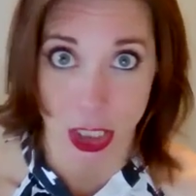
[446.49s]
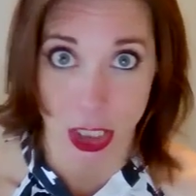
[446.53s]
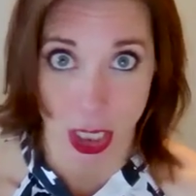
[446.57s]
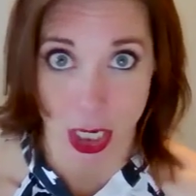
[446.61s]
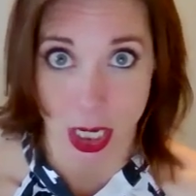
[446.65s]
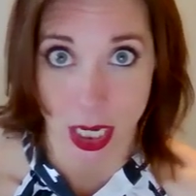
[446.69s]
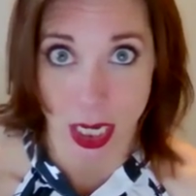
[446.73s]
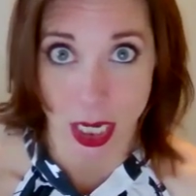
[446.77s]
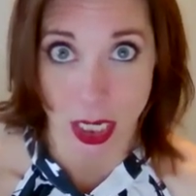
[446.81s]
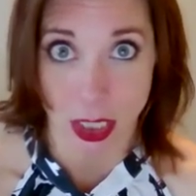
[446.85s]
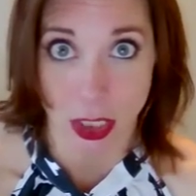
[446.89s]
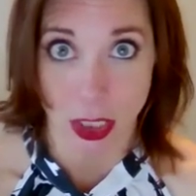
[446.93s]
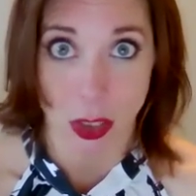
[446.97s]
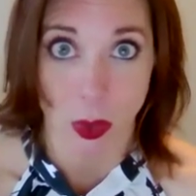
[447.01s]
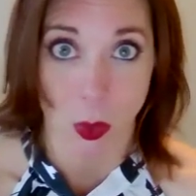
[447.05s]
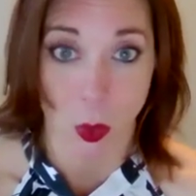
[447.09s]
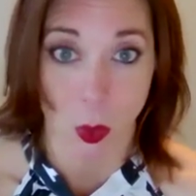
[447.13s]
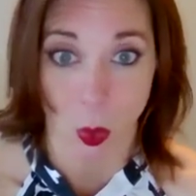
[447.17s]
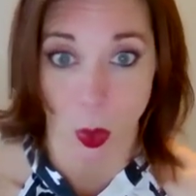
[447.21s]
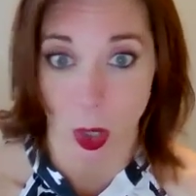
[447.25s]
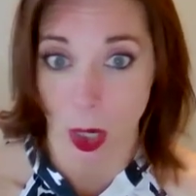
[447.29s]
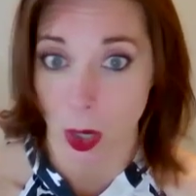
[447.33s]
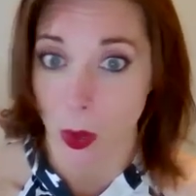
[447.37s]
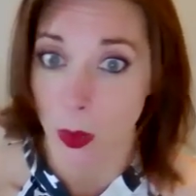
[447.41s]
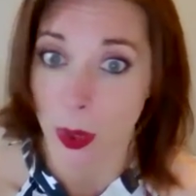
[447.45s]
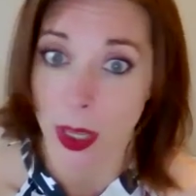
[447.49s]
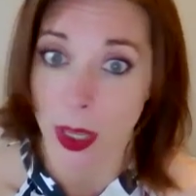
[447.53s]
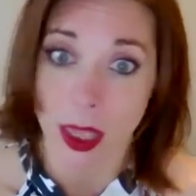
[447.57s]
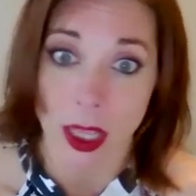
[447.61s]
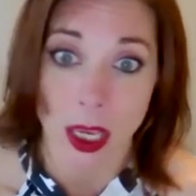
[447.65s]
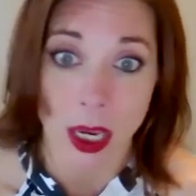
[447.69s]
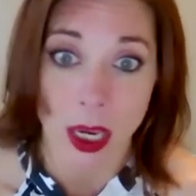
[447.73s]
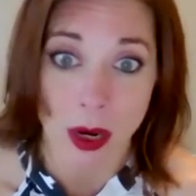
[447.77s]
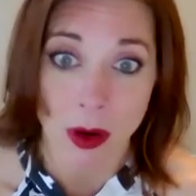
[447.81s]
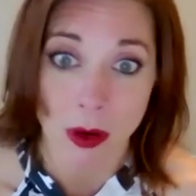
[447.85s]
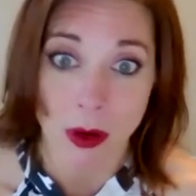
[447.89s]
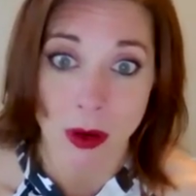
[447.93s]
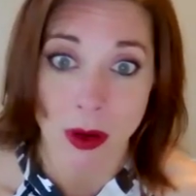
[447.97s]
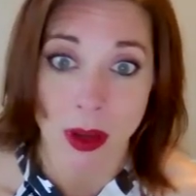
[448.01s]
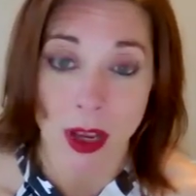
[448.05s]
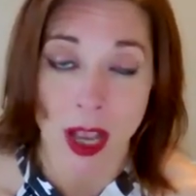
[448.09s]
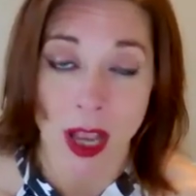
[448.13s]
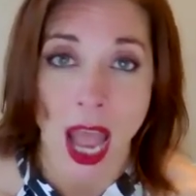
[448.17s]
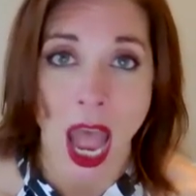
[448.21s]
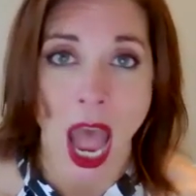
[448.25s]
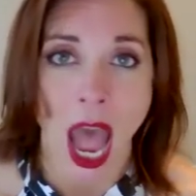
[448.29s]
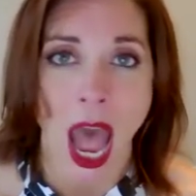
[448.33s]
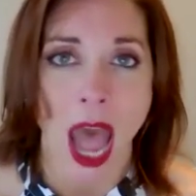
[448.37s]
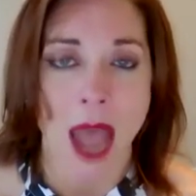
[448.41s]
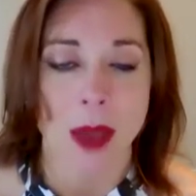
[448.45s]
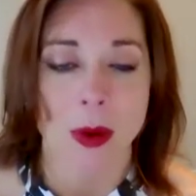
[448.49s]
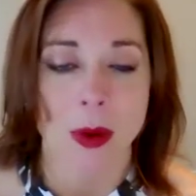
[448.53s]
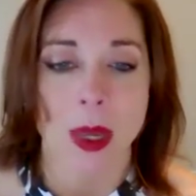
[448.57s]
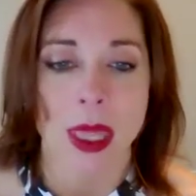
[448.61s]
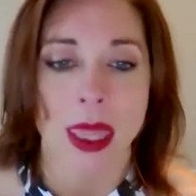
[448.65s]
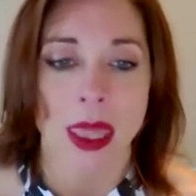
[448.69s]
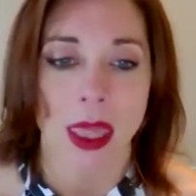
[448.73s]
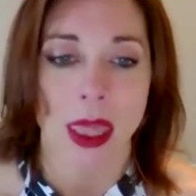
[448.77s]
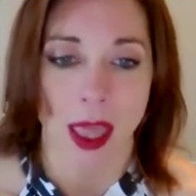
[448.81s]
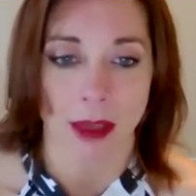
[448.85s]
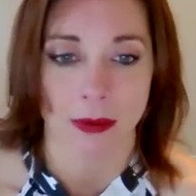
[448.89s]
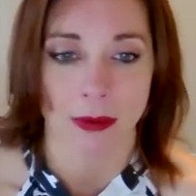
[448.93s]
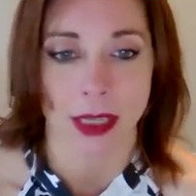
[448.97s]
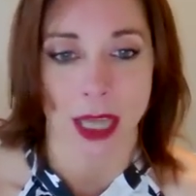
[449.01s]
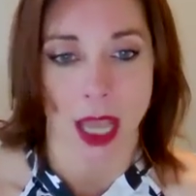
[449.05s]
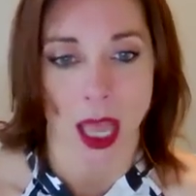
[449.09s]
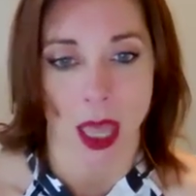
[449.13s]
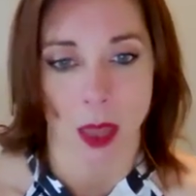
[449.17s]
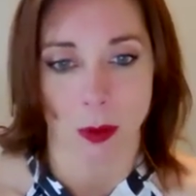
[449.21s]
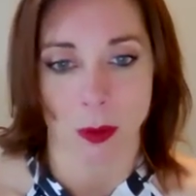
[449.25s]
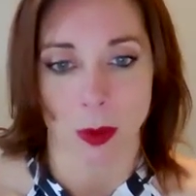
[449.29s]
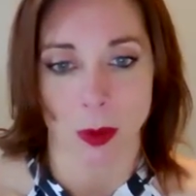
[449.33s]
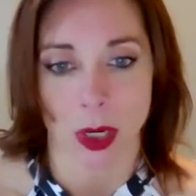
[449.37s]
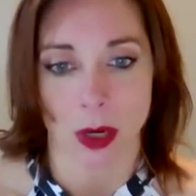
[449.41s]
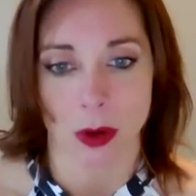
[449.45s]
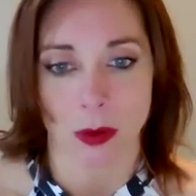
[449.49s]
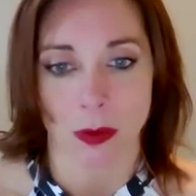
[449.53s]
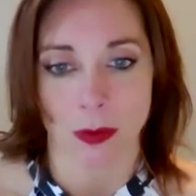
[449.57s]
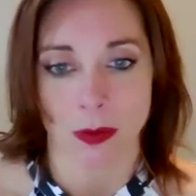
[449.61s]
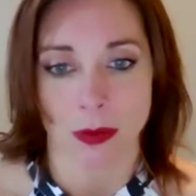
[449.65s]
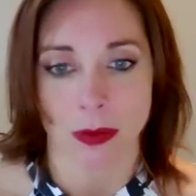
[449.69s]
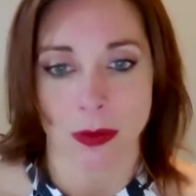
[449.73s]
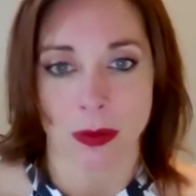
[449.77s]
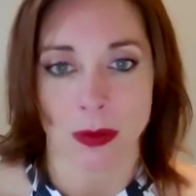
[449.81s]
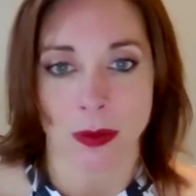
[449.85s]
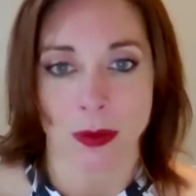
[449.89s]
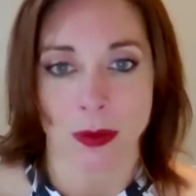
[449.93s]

journey to work with you, I would love to help you.